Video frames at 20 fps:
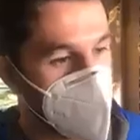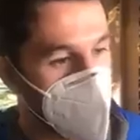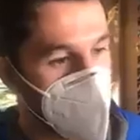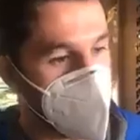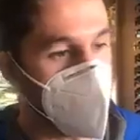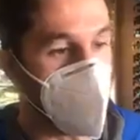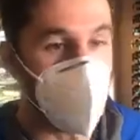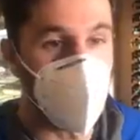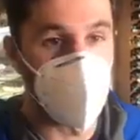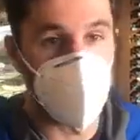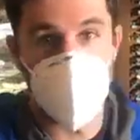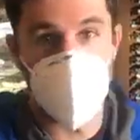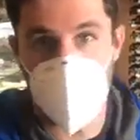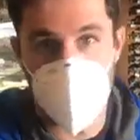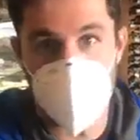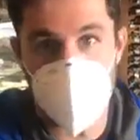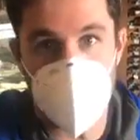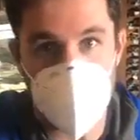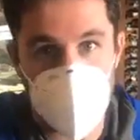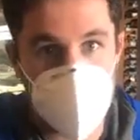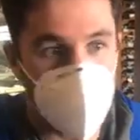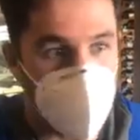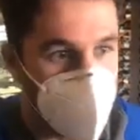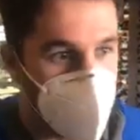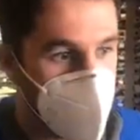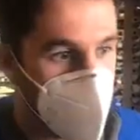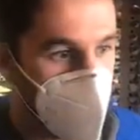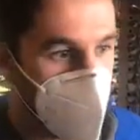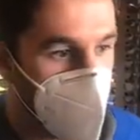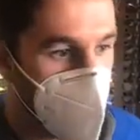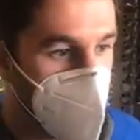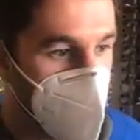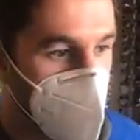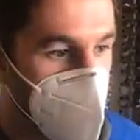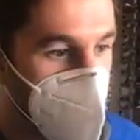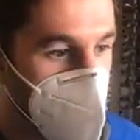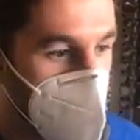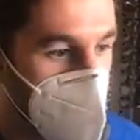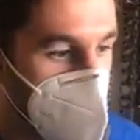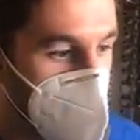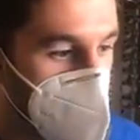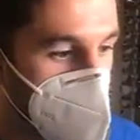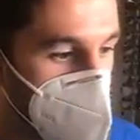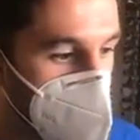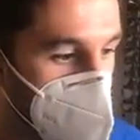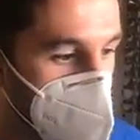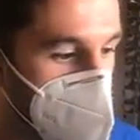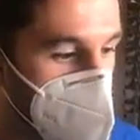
off, hopefully, evidence that is